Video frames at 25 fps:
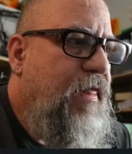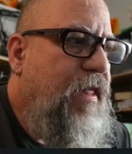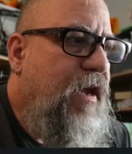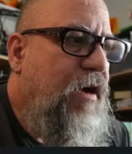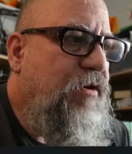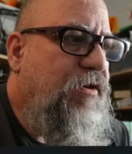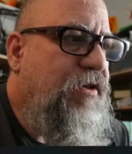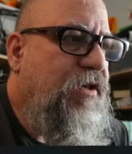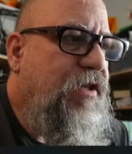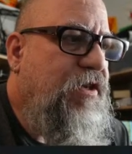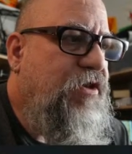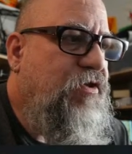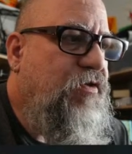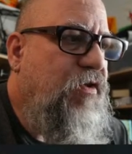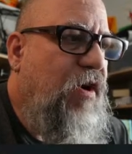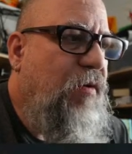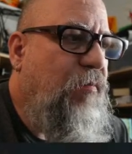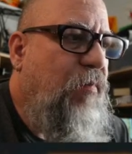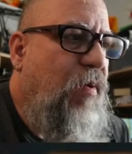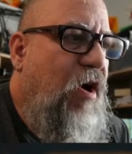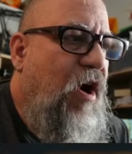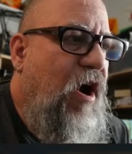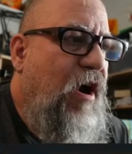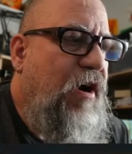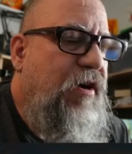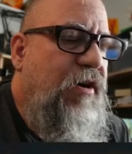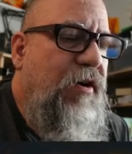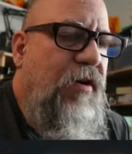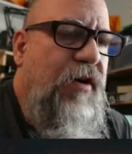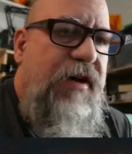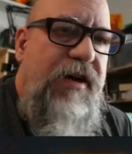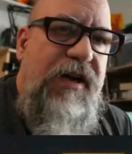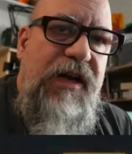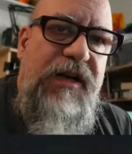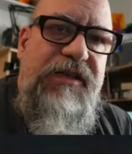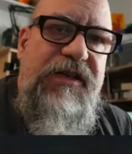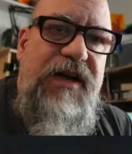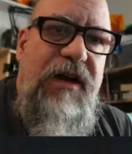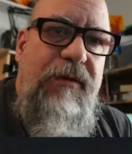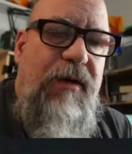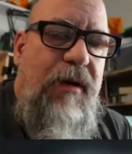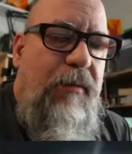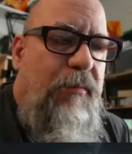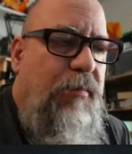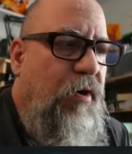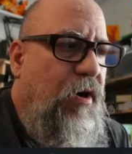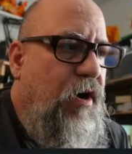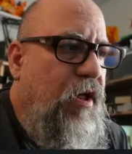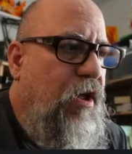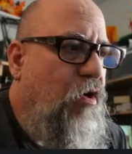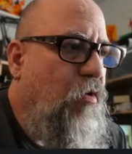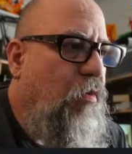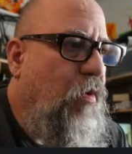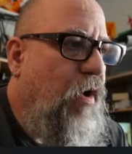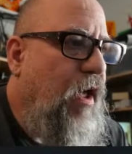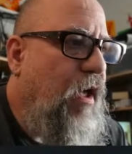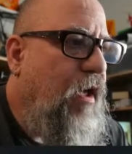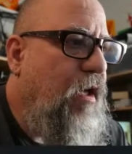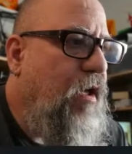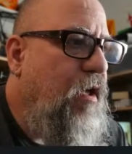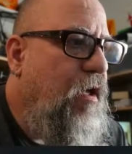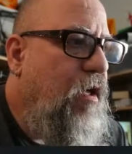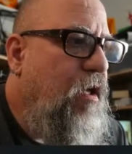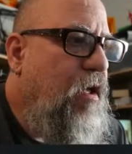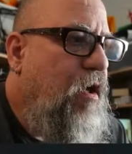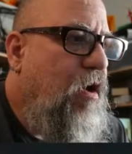there's the Strict Proctor. It does come up pretty quick.